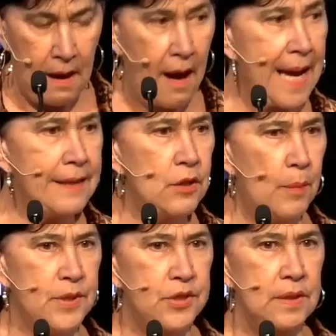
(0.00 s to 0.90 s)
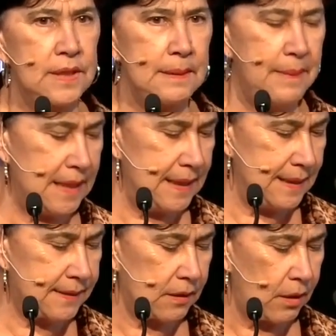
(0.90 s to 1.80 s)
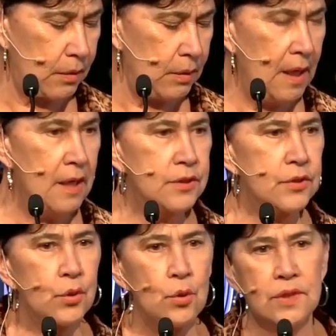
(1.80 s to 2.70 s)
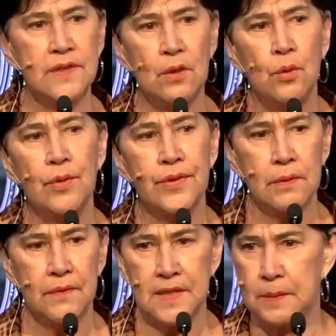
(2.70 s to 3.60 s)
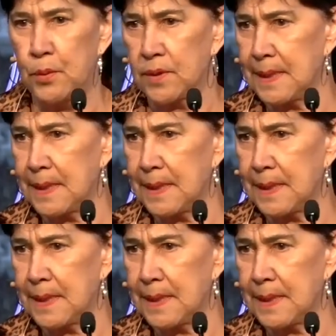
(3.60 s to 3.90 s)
I had an opportunity many years ago to talk to the author of this book.